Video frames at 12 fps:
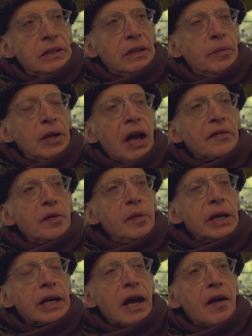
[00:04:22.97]
But you have to
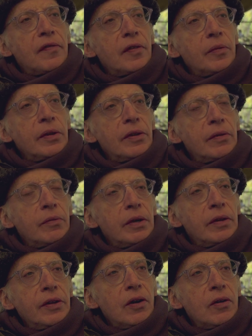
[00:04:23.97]
be careful
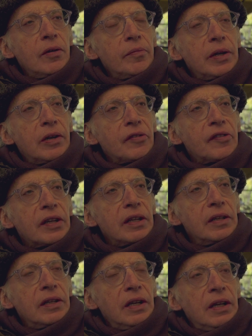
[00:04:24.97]
with Jung, because
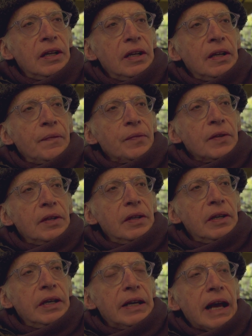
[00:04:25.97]

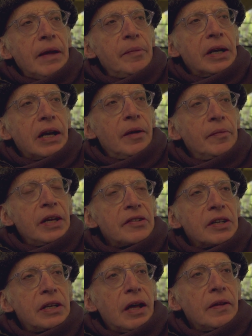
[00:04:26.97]
he can become
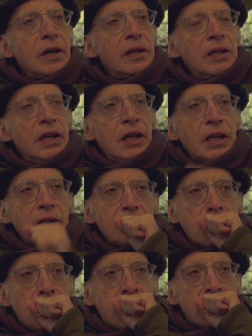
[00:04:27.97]
yet another
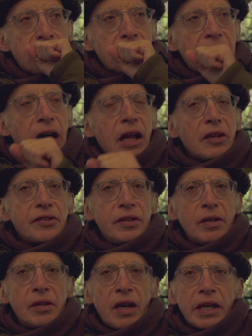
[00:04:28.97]
cult, you
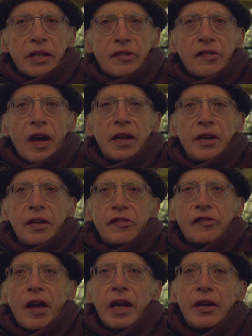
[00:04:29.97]
know, like Steiner
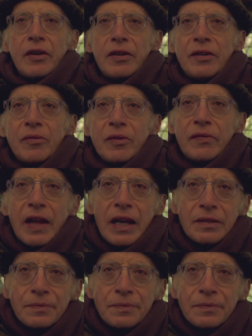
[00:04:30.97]
and all of that.